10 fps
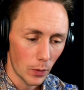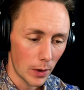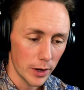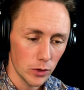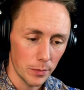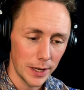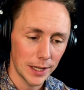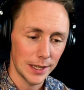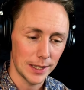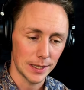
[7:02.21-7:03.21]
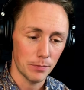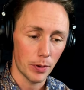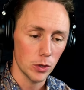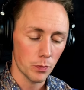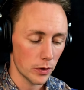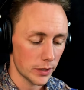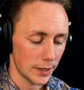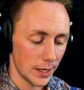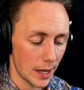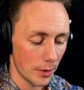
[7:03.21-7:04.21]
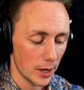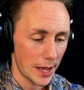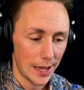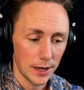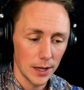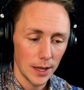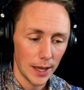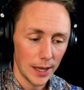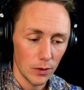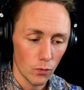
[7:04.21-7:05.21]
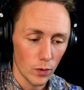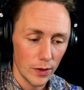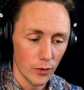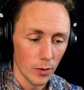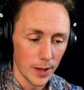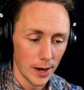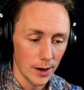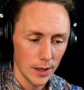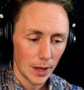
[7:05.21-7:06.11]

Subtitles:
What I want to do immediately is in post-processing, I'm going to add a reverb here.